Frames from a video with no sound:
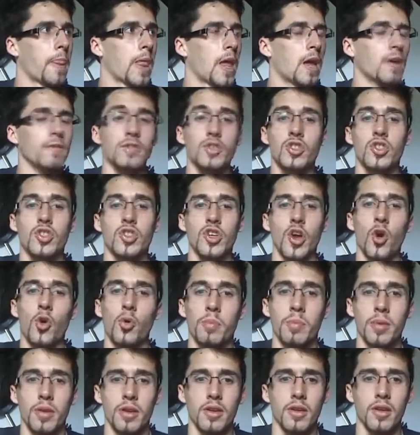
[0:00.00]
of scope,
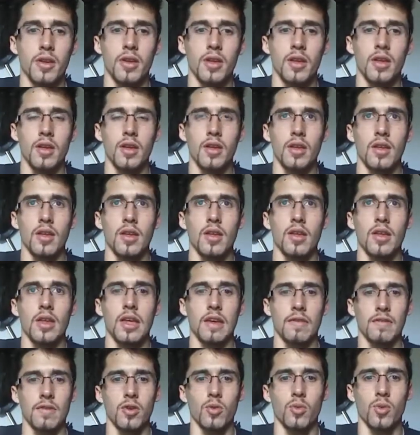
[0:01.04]

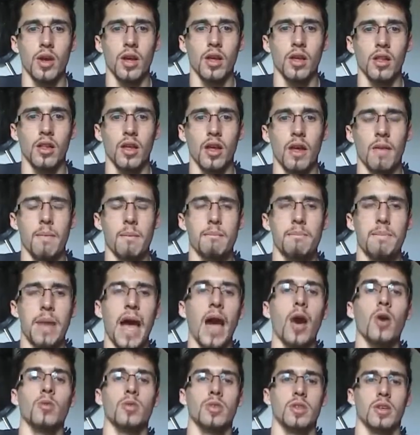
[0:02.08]
if you will,
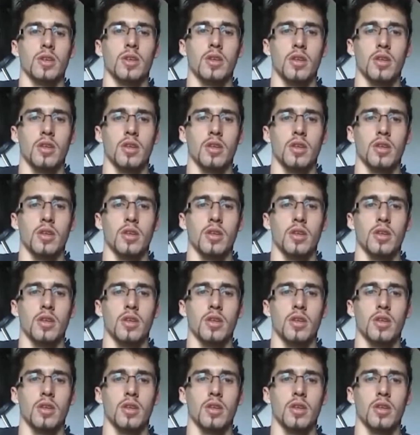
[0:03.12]
about